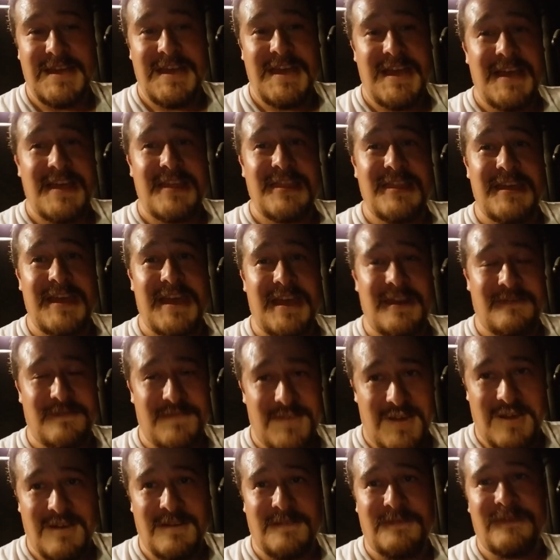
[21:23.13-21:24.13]
and
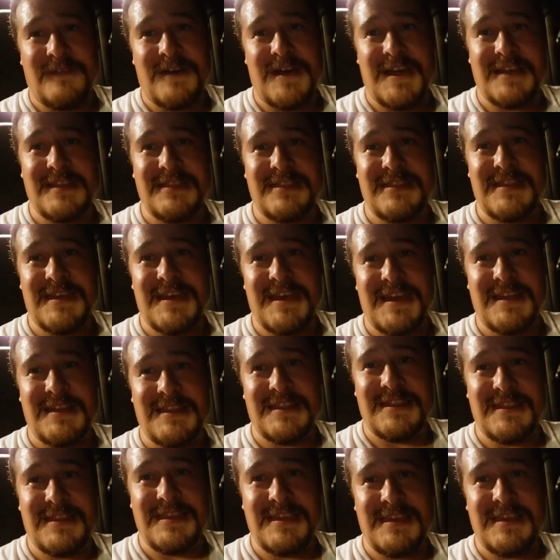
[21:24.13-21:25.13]
verified that
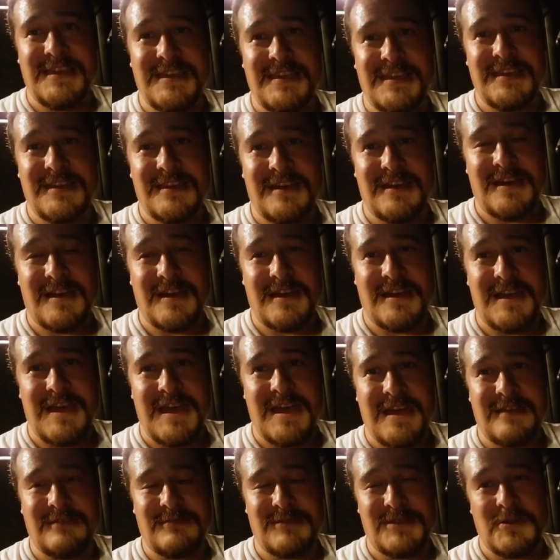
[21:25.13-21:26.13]
the uh, you
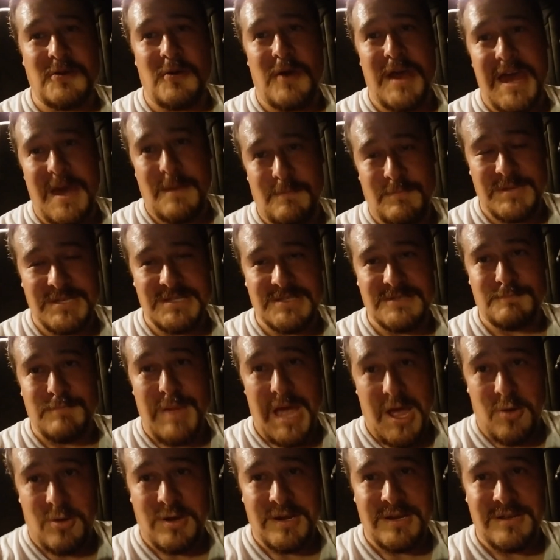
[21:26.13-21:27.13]
know, amp is
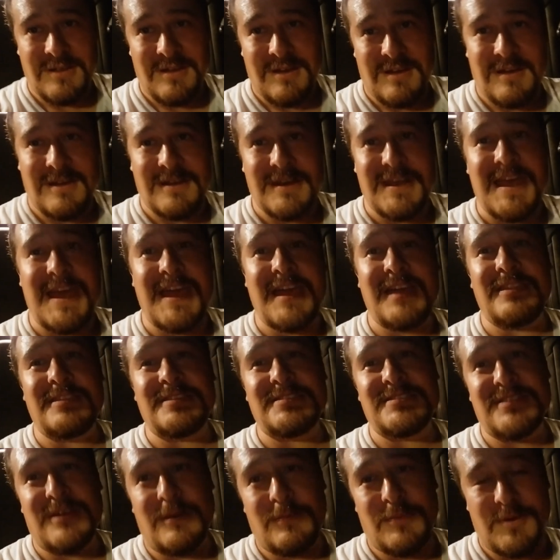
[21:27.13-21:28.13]
powering on and the
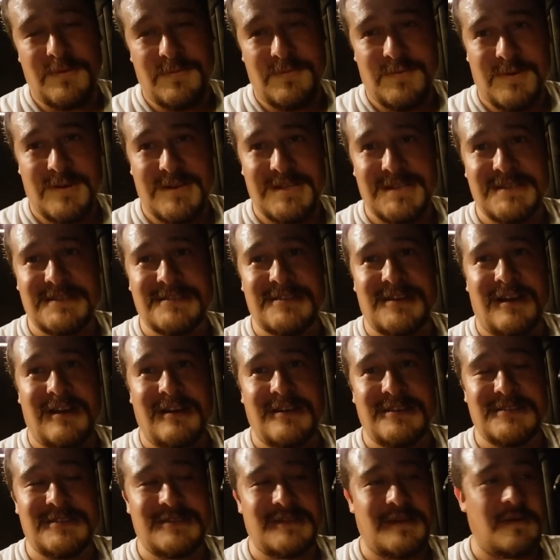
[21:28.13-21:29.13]
subwoofer is
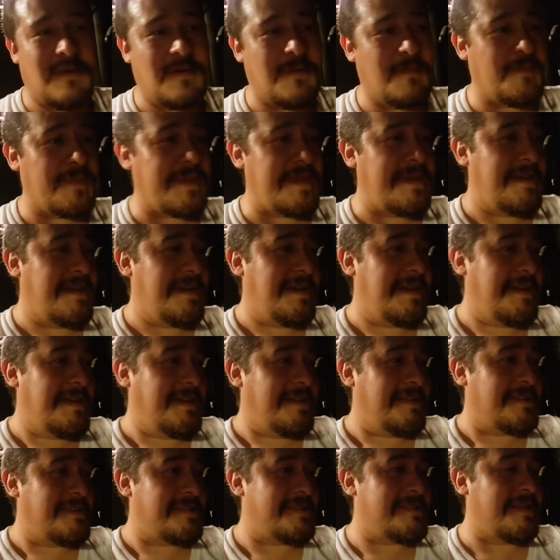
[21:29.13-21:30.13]
also.
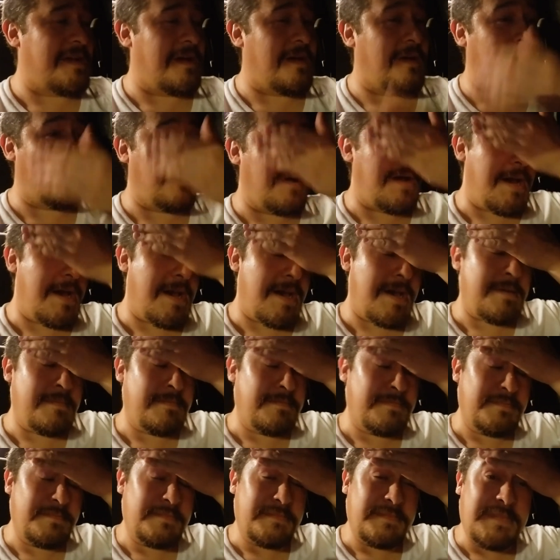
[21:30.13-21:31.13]
So, um,
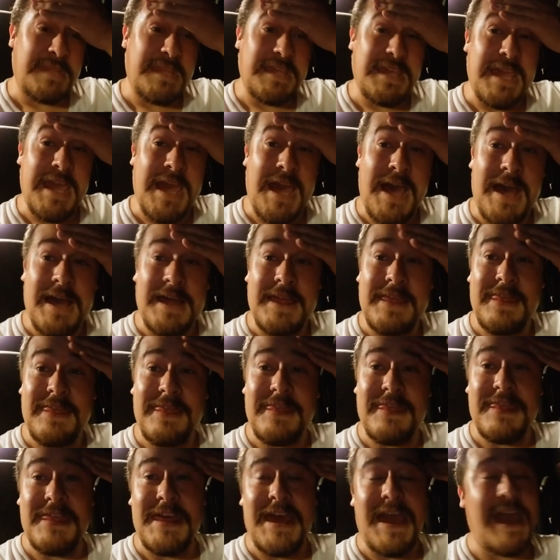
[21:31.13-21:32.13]
yeah,
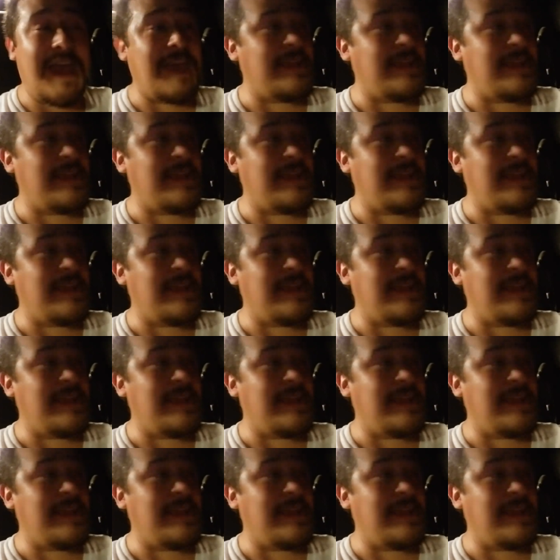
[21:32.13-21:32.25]
that